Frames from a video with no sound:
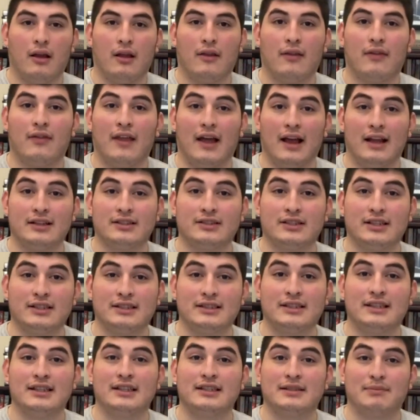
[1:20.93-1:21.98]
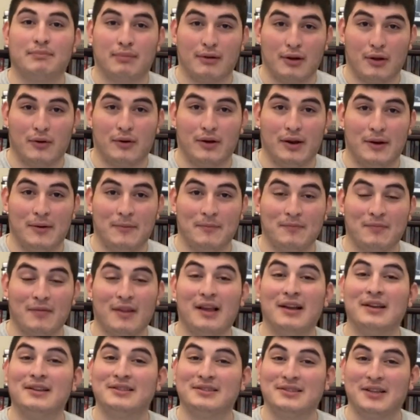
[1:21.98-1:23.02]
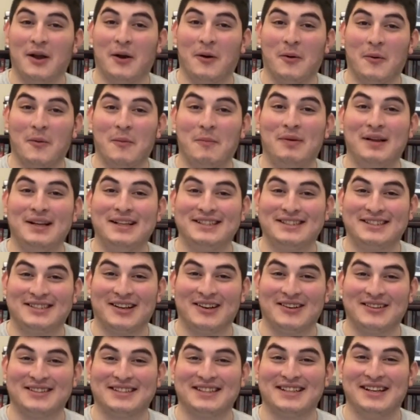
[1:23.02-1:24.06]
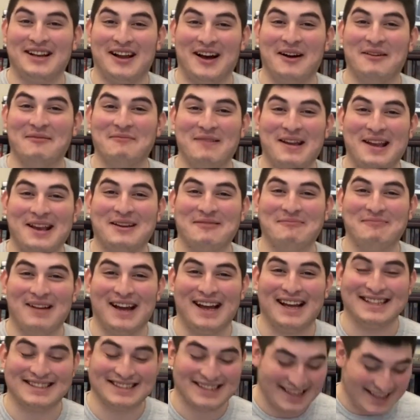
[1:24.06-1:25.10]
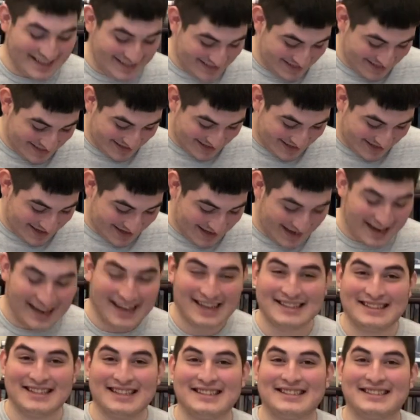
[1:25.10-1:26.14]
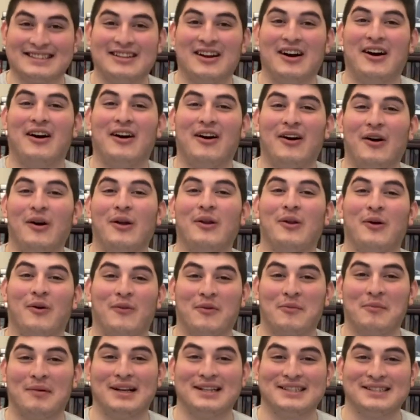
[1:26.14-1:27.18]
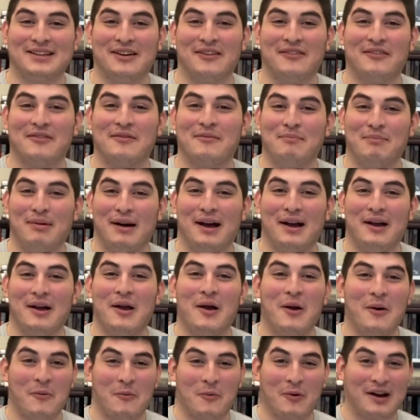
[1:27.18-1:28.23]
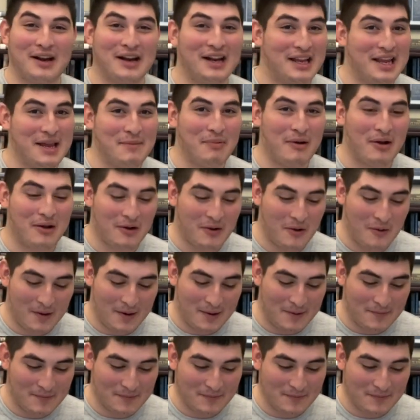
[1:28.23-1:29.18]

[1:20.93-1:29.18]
That just exploded. So be sure to not make a mess like I just got all over myself. But we're gonna keep on going.